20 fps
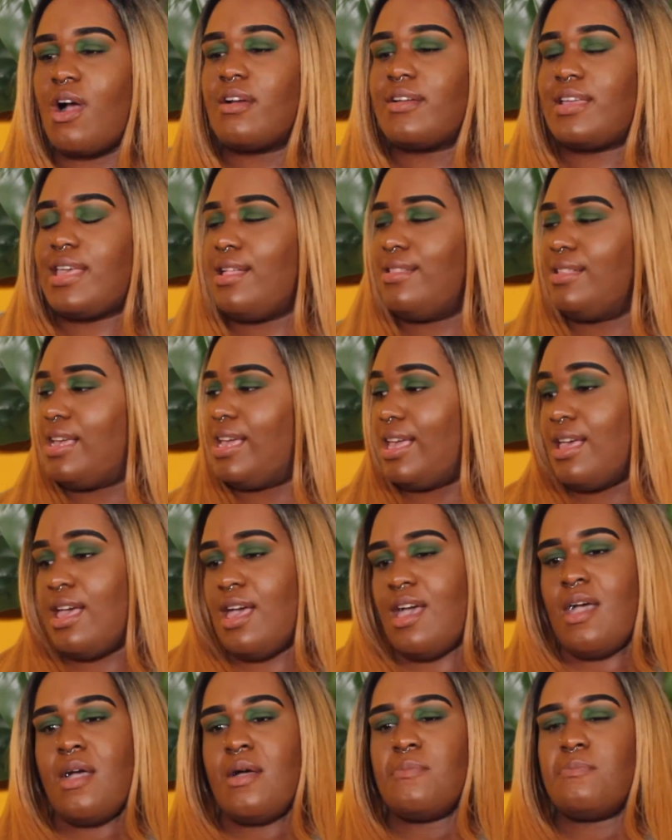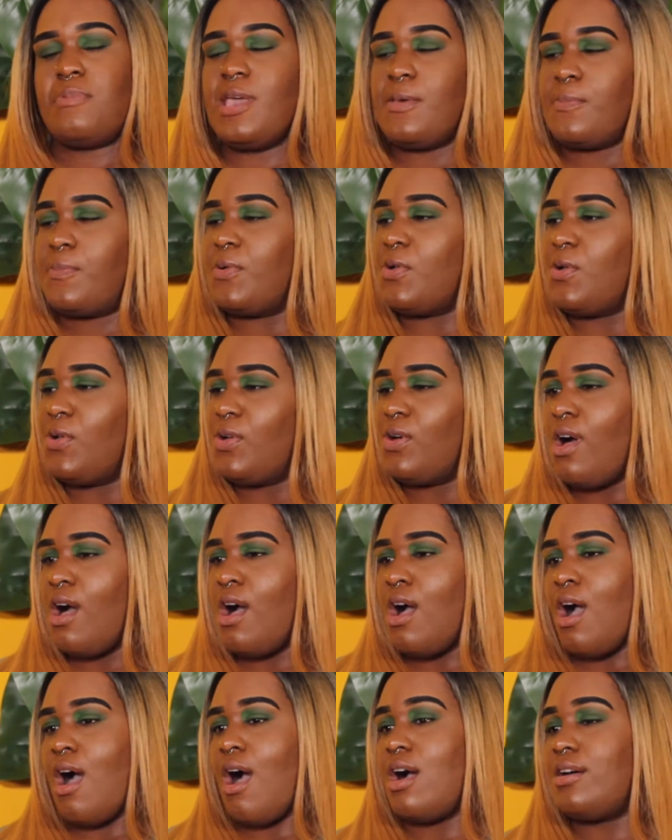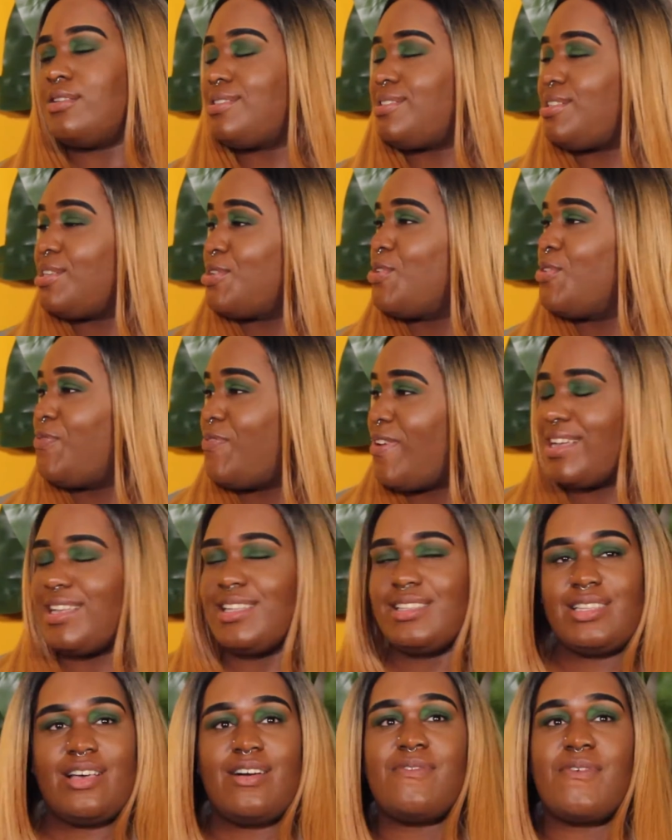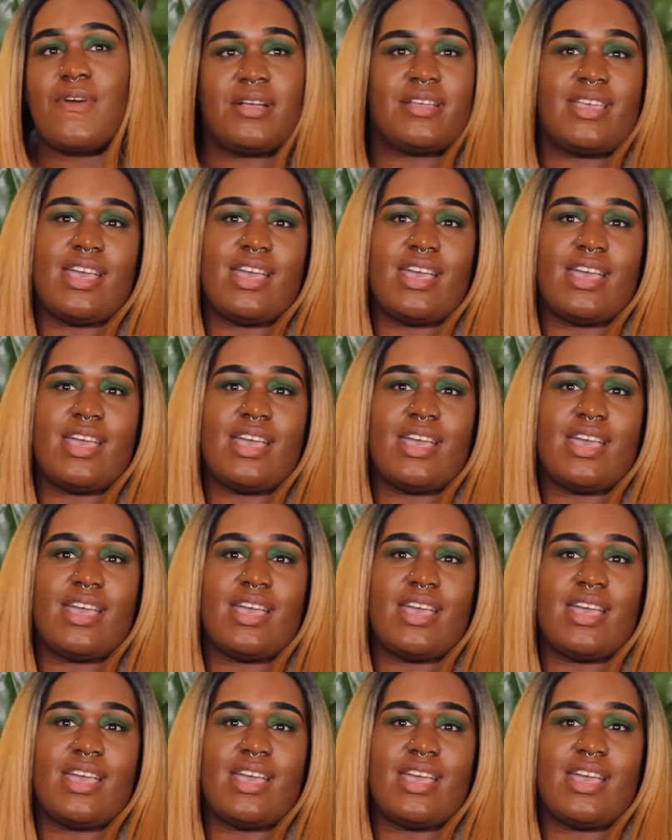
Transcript: R. Kelly, people still fucking love R.